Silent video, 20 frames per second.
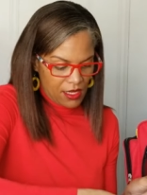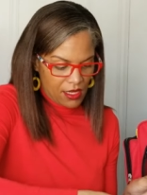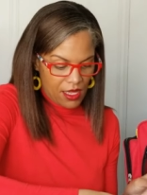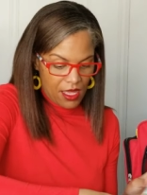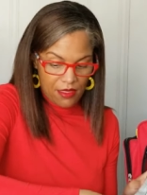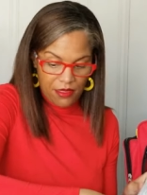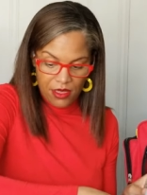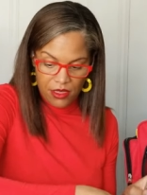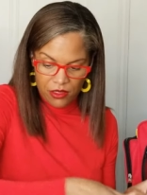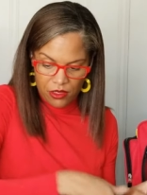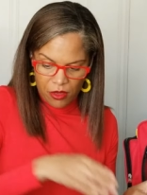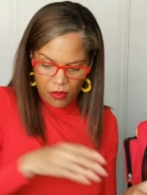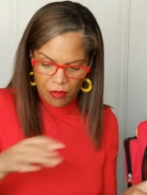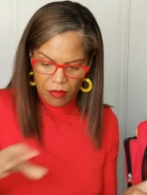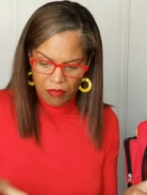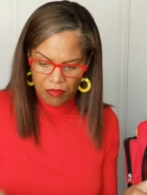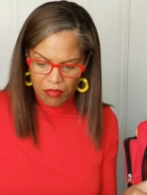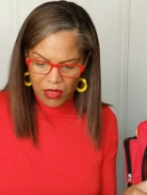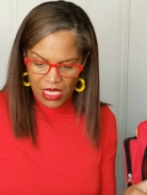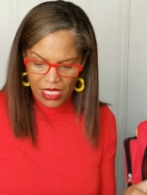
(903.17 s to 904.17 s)
And these are
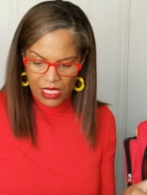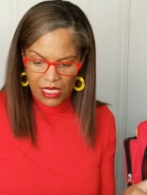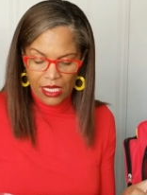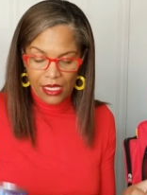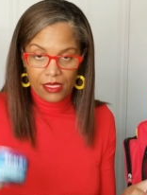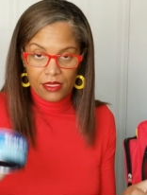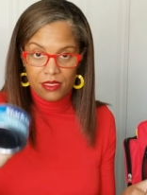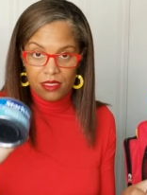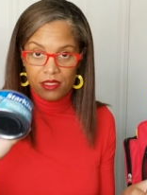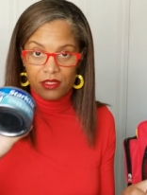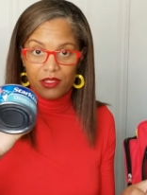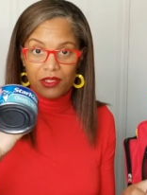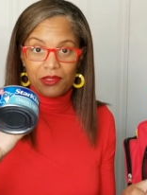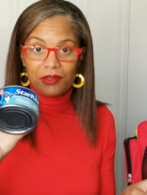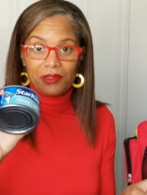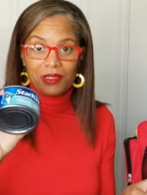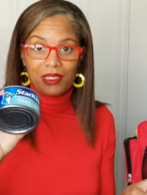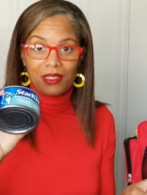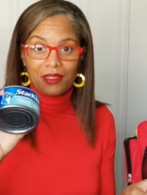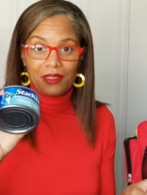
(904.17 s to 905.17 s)
big cans of
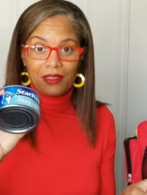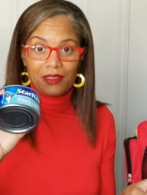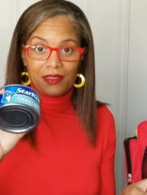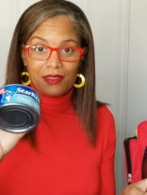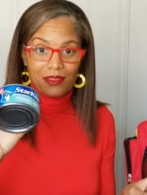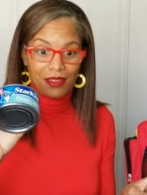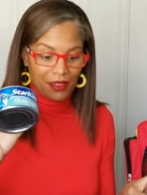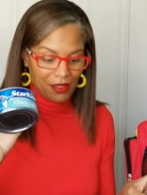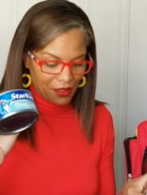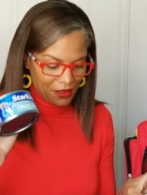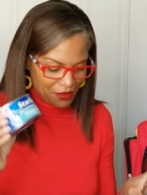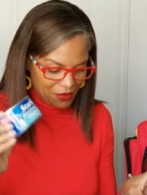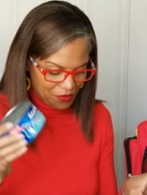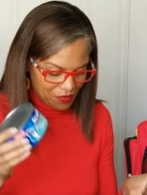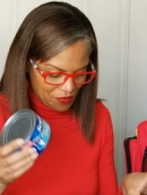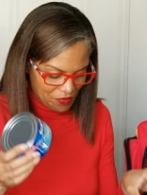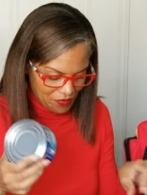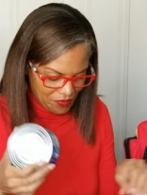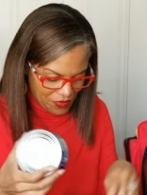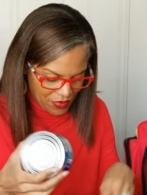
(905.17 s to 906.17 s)
tuna, you know.
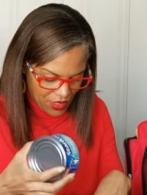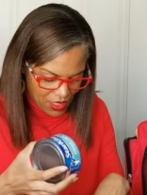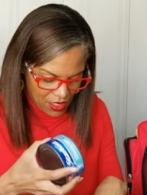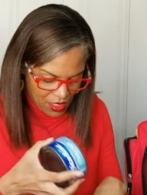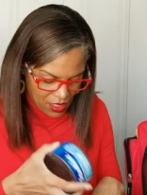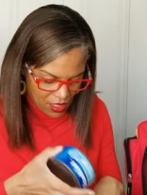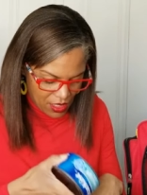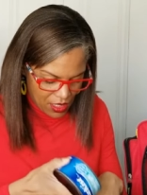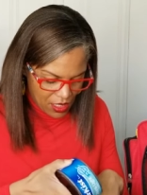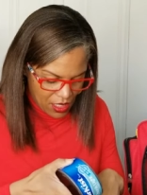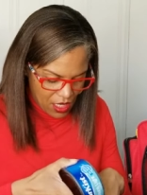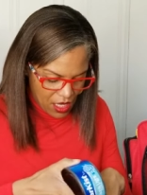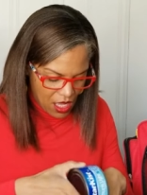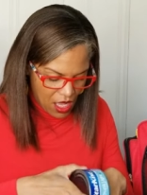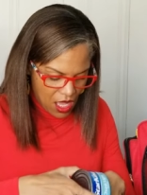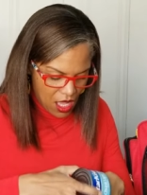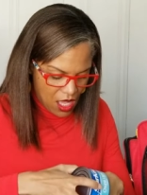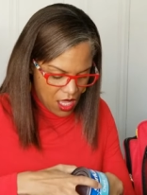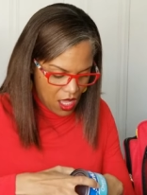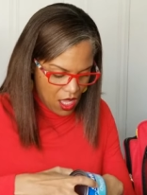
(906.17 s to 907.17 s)

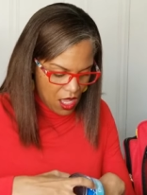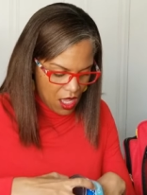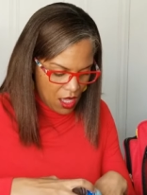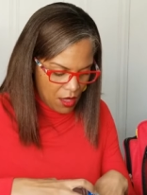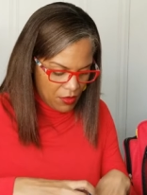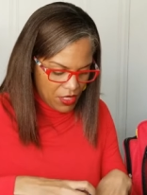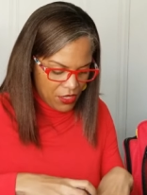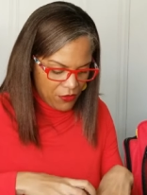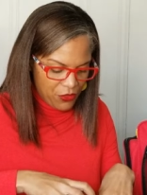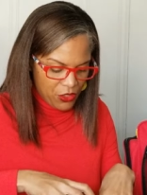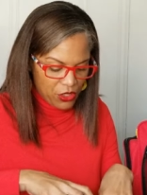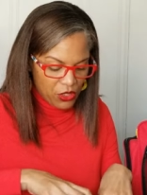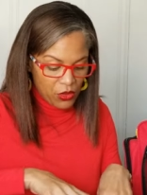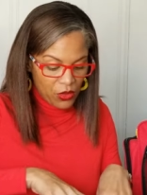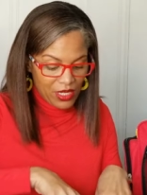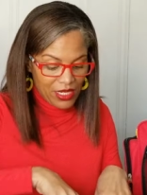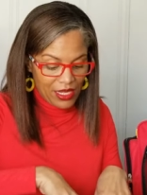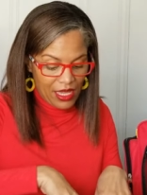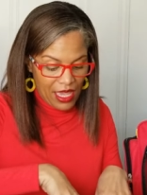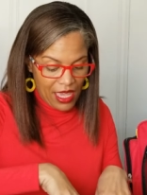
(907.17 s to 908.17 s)
Um, if you're
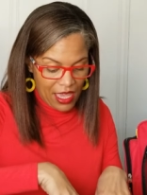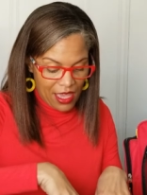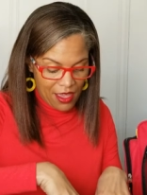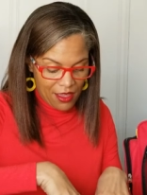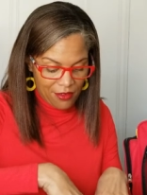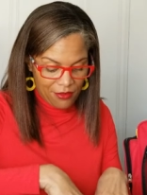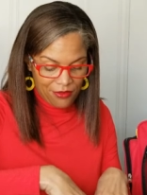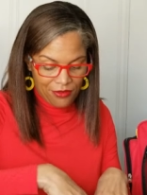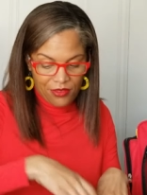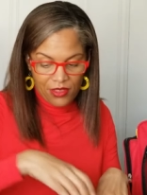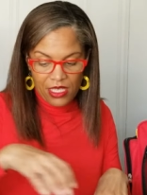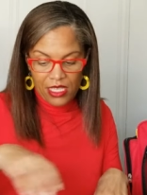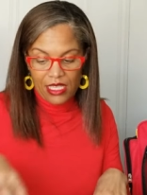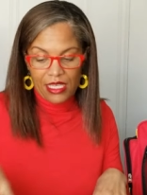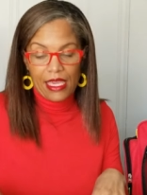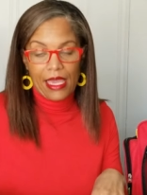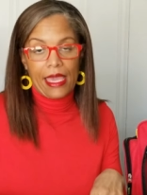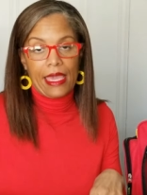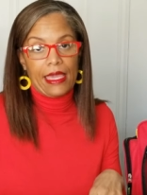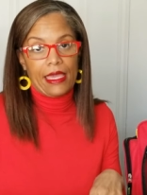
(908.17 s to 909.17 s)
going to have
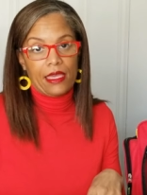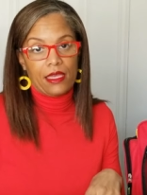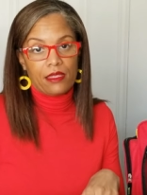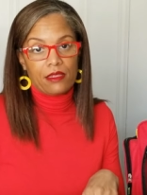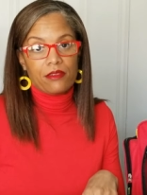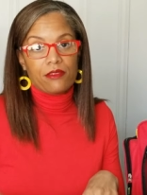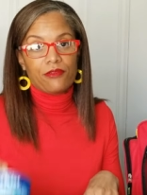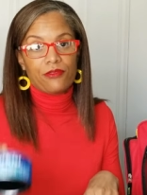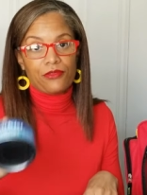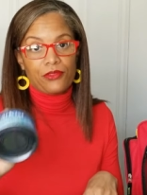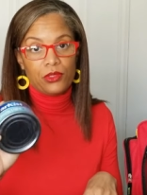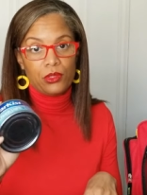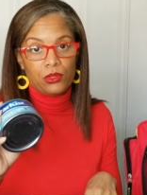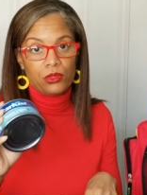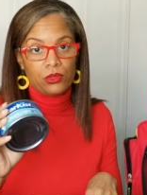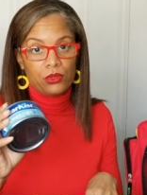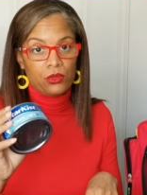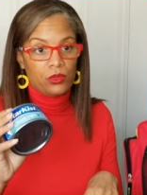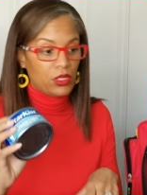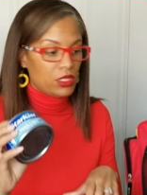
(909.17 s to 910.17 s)
canned
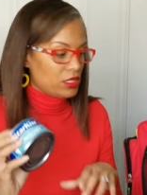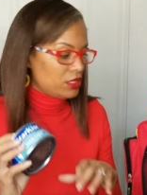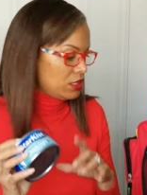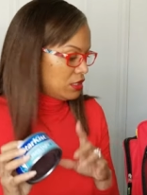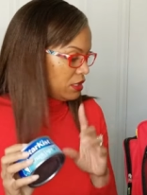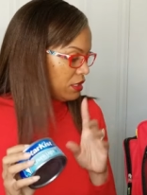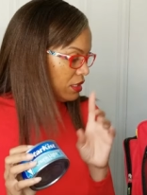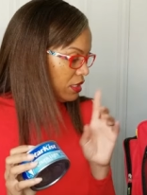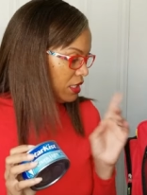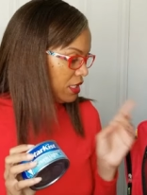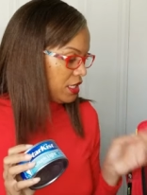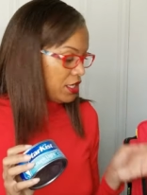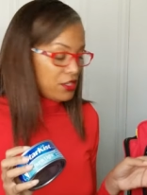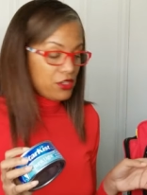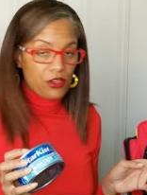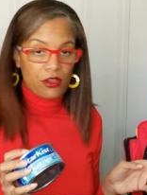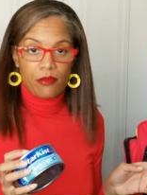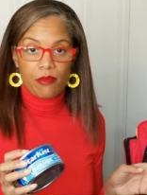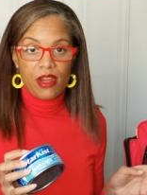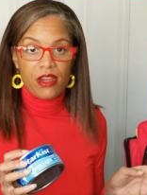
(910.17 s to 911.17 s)
food in
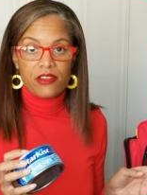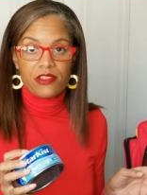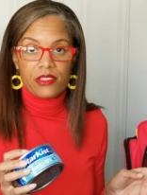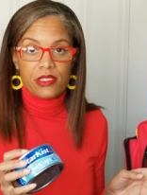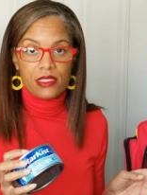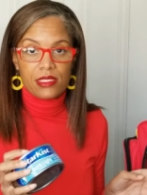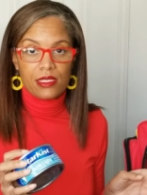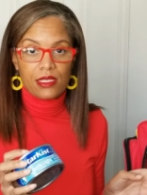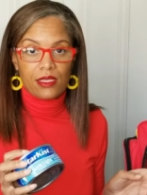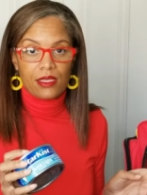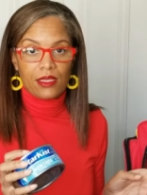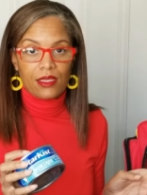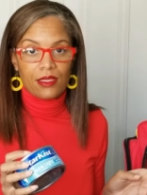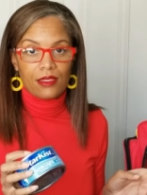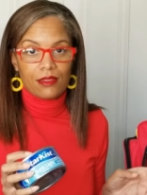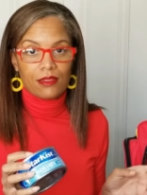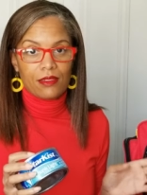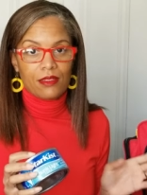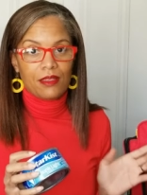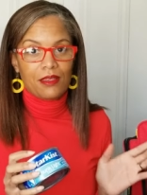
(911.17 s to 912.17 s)
your emergency
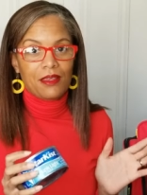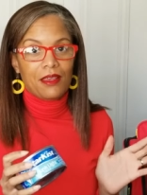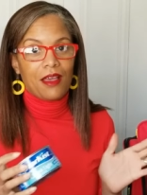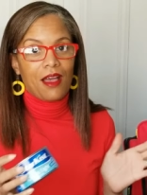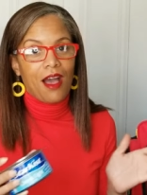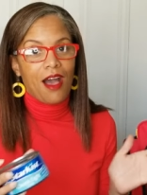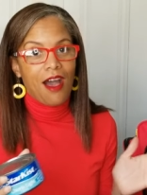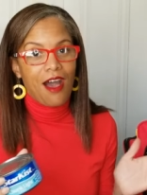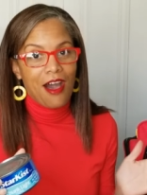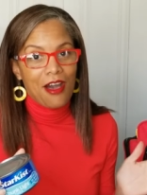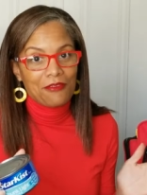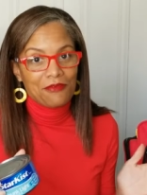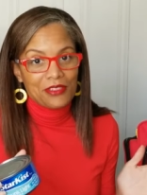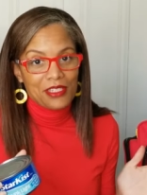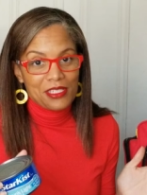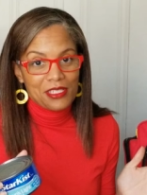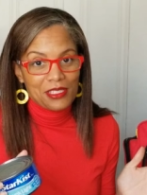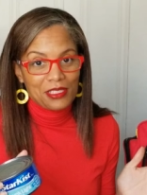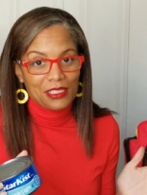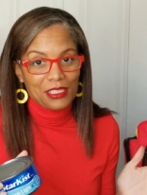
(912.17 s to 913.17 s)
kit,
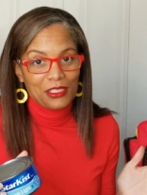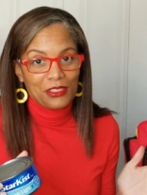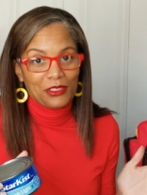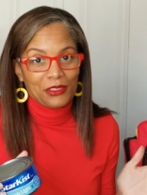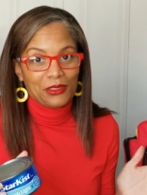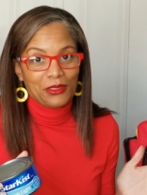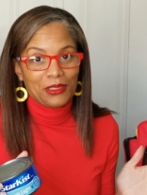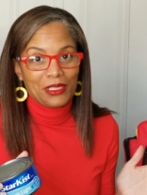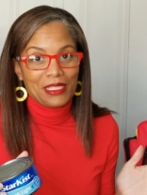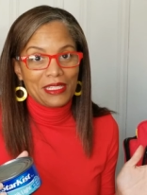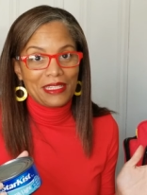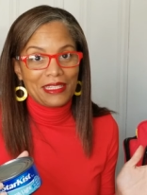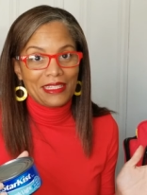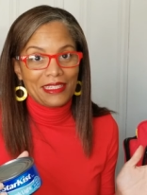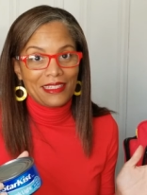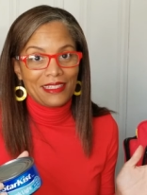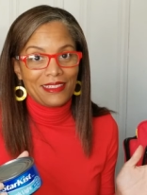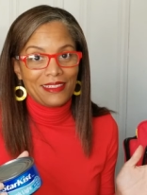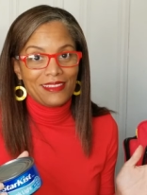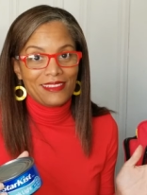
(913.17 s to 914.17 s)
obviously you're going to
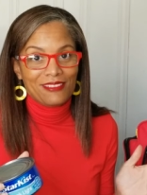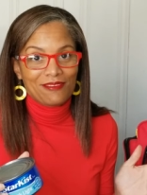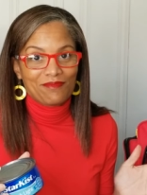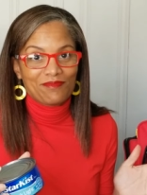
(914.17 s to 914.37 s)
need